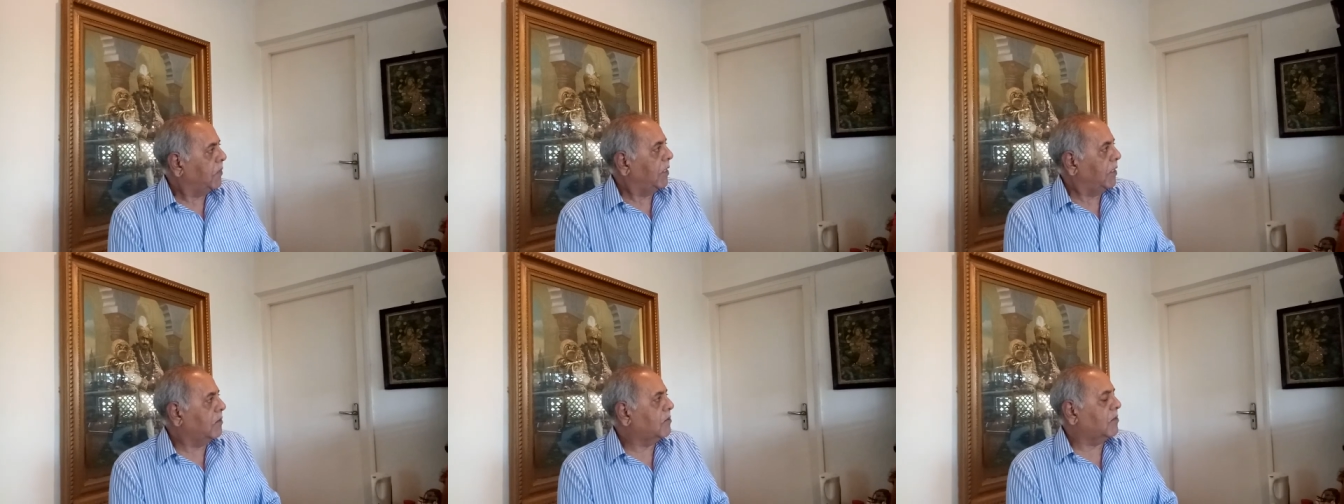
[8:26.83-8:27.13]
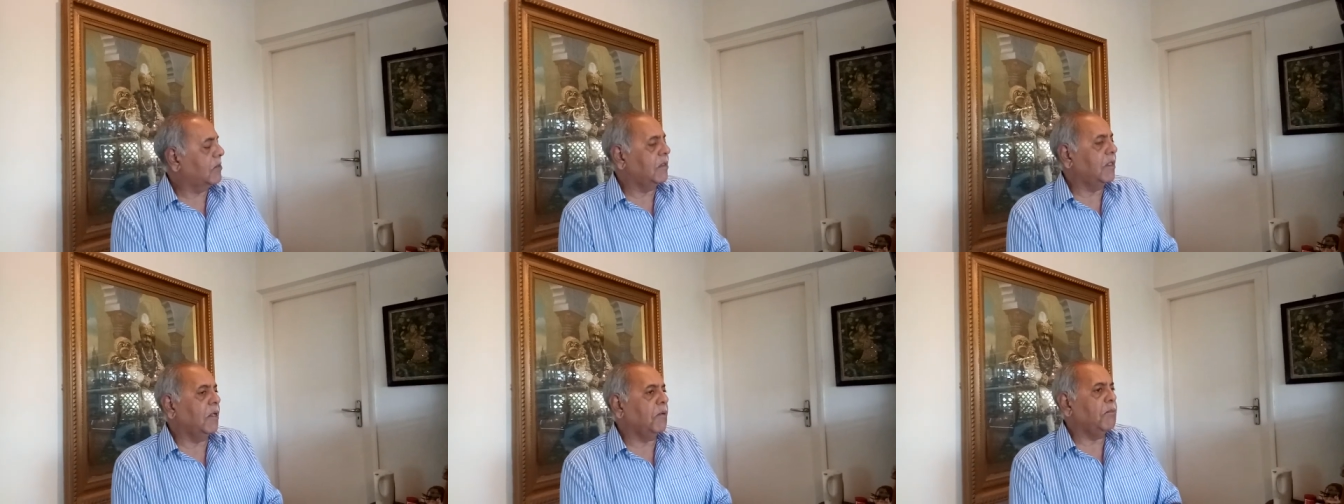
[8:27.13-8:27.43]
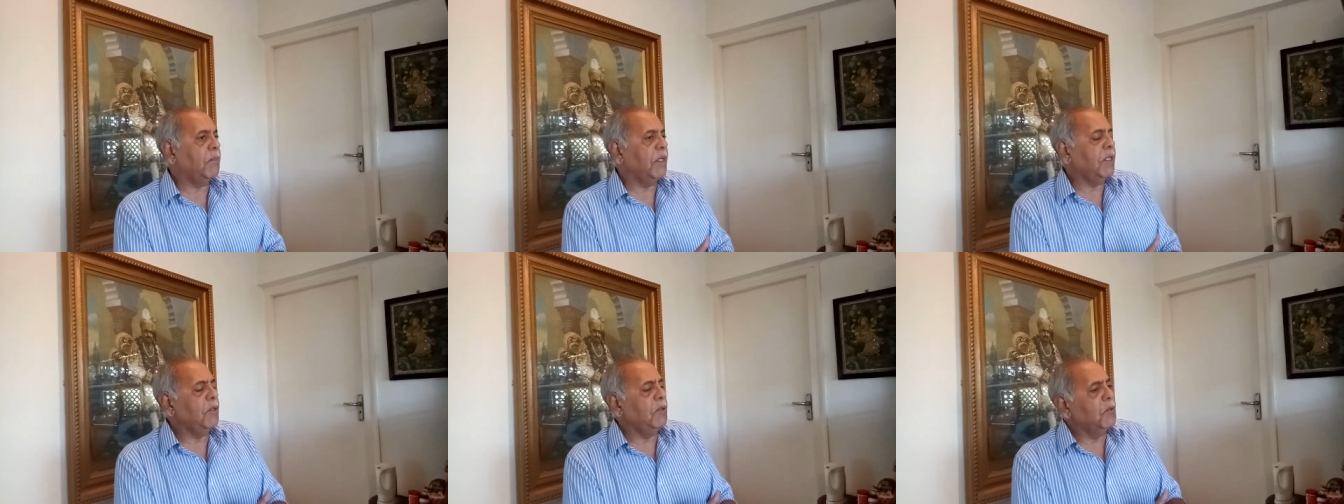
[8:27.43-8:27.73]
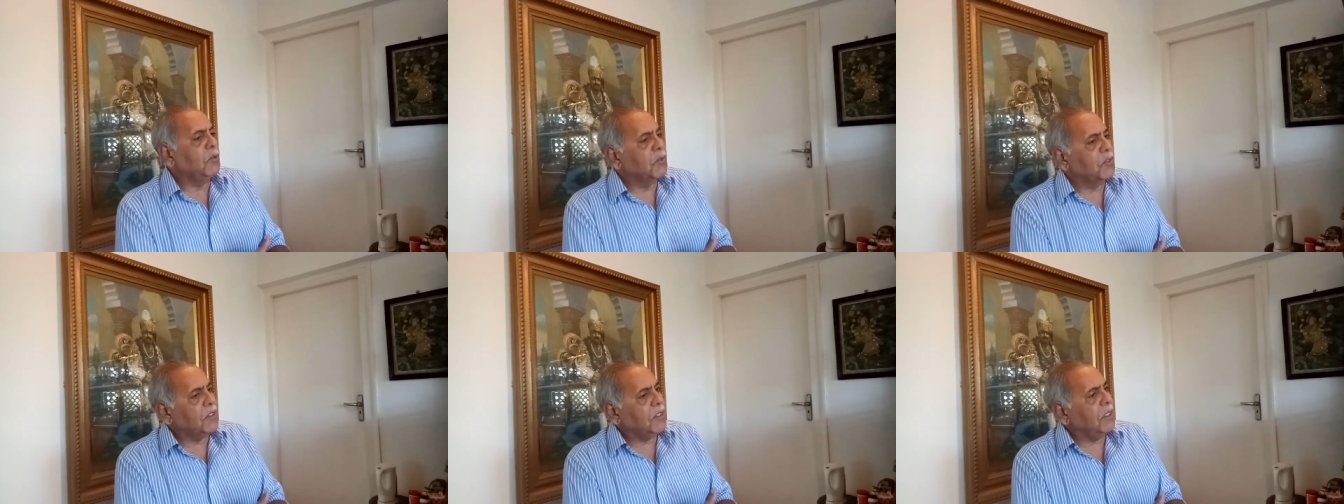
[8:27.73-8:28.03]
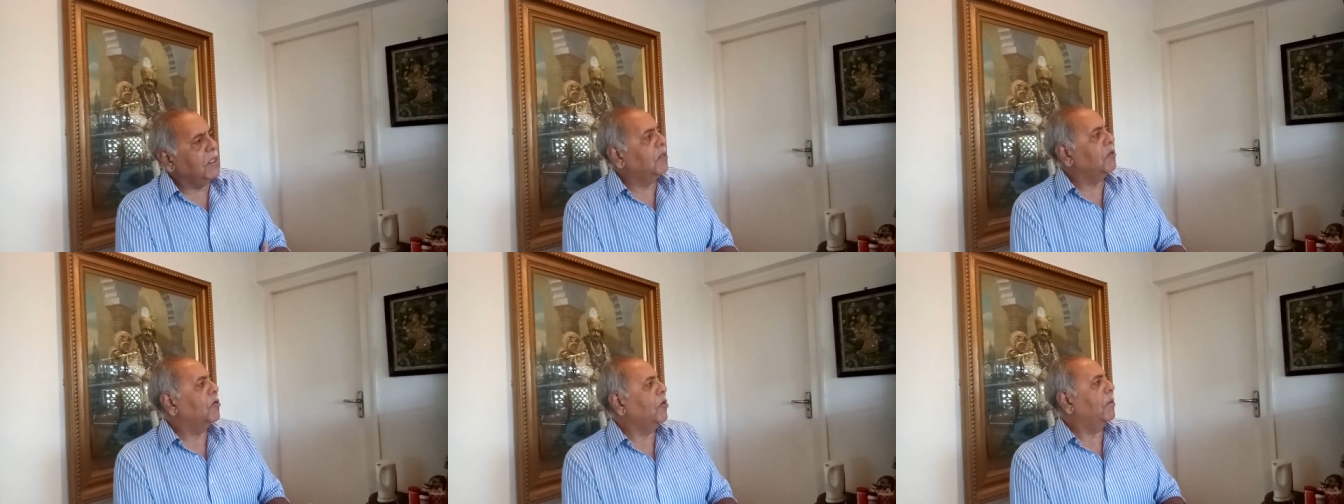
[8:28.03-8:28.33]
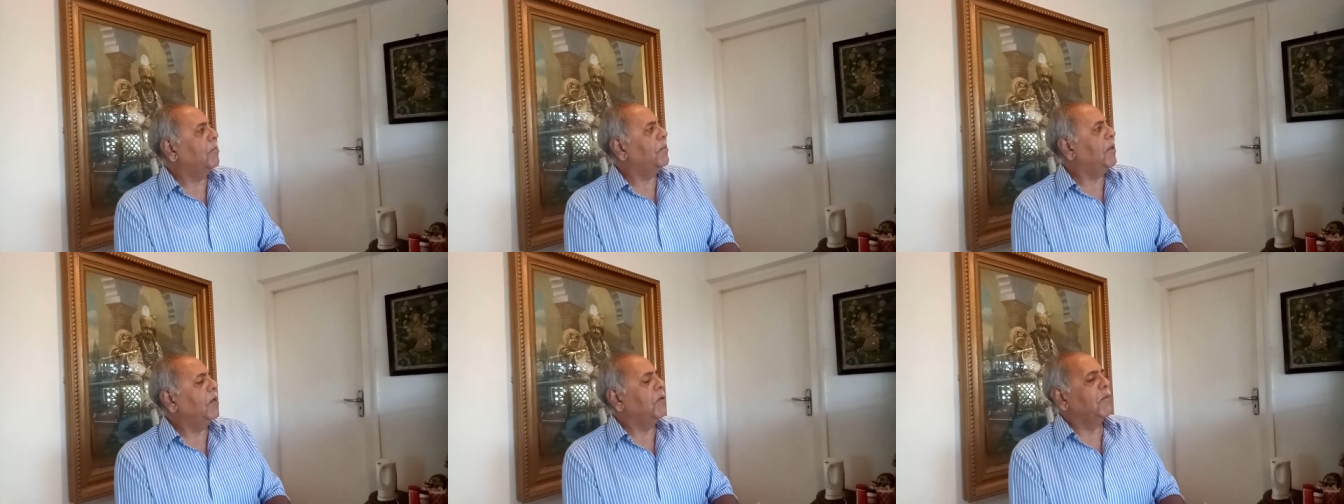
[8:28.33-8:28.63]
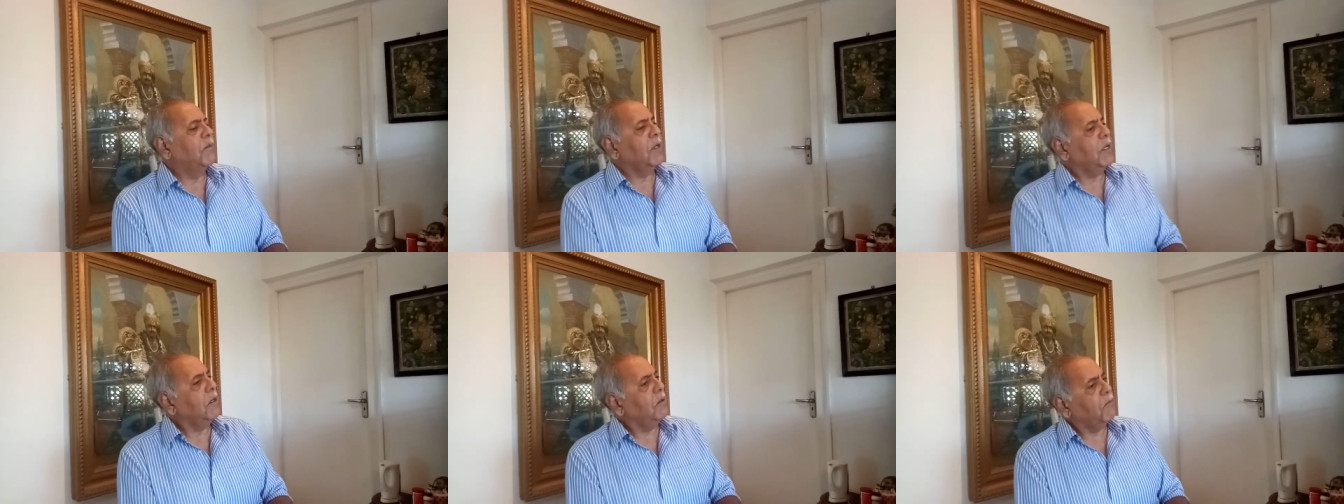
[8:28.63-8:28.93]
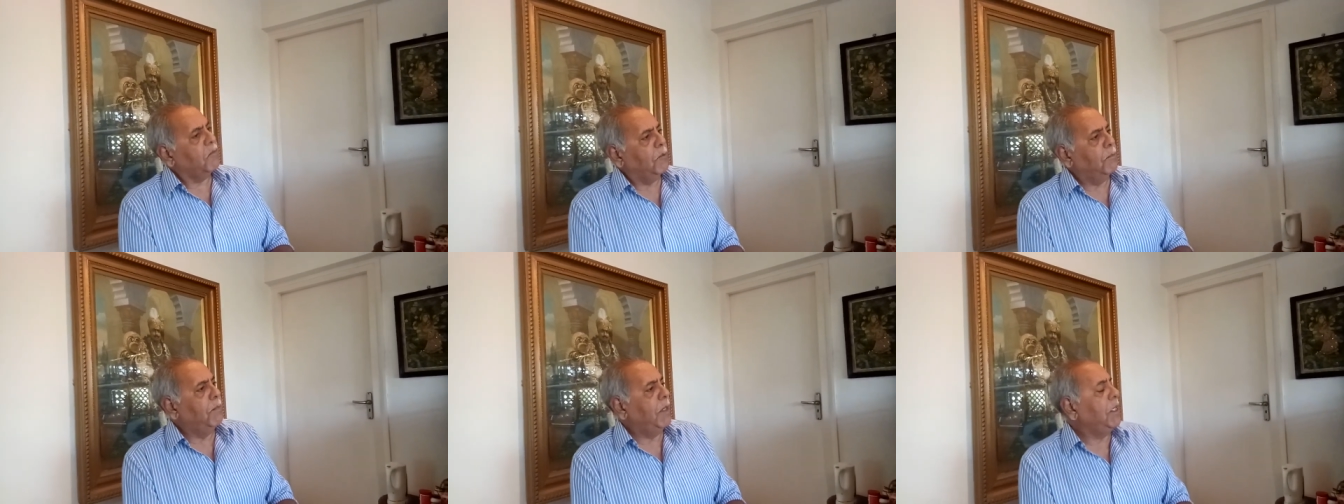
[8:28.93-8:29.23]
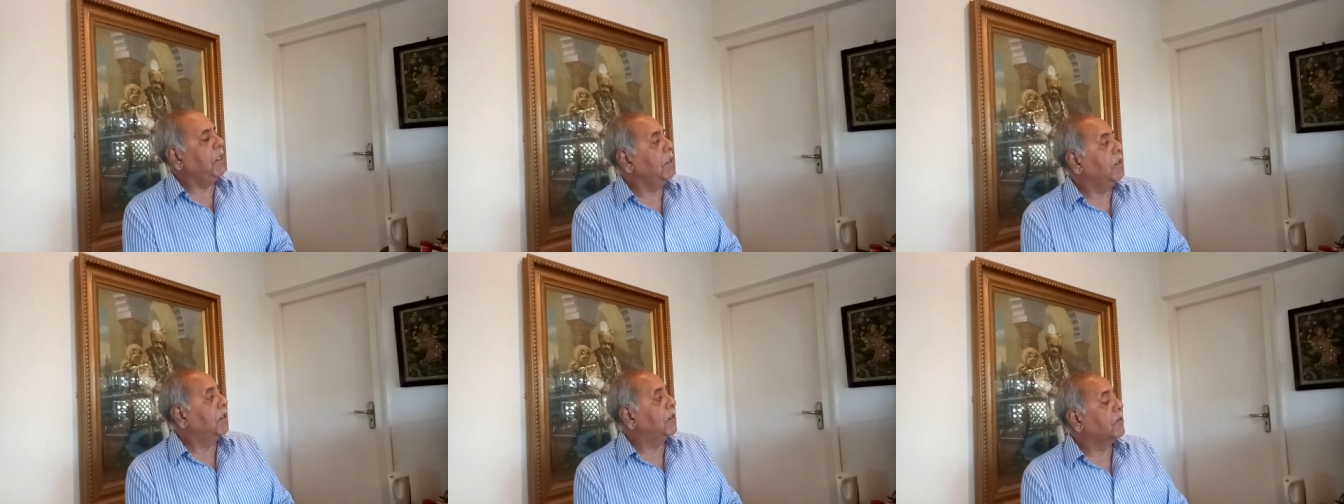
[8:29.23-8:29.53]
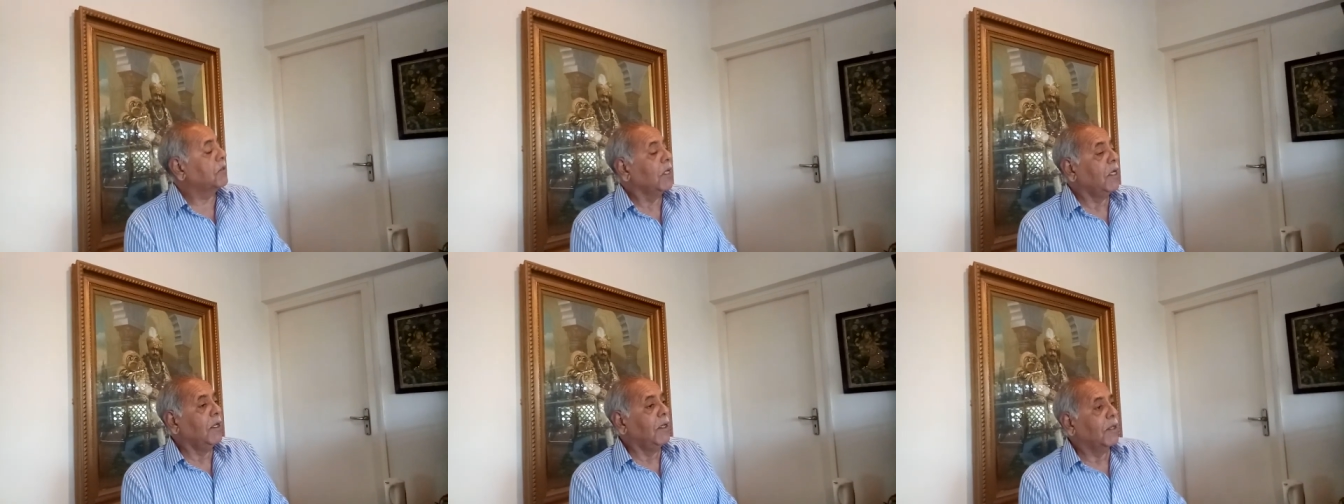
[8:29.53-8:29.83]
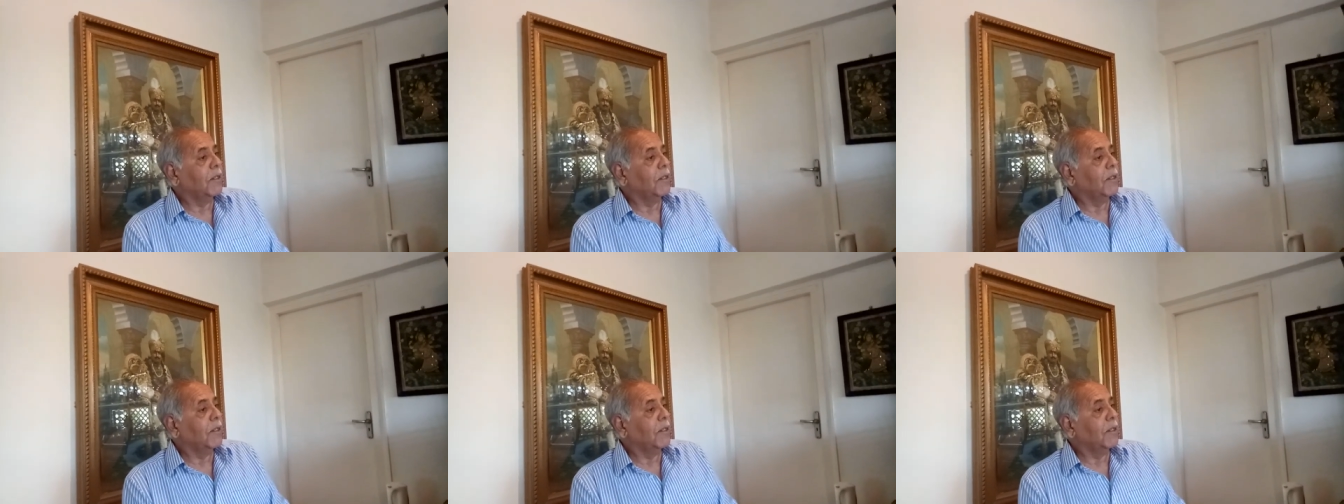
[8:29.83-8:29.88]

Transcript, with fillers: It's they've been using a drop down wicket for many years.